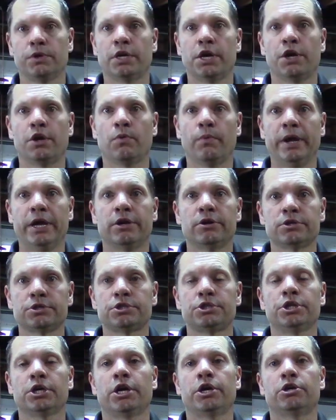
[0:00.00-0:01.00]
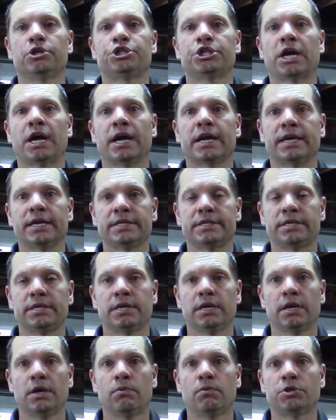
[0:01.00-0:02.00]
you got your waders, you got your jacket,
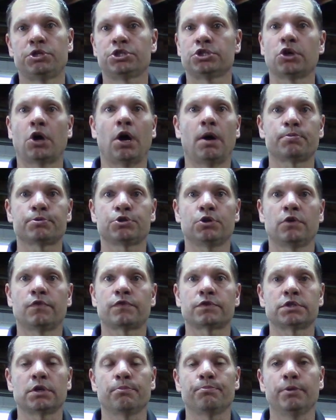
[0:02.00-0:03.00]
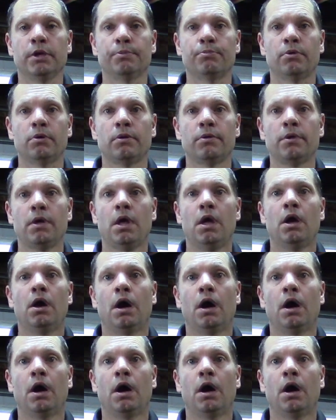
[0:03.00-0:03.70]
which is optional for some people.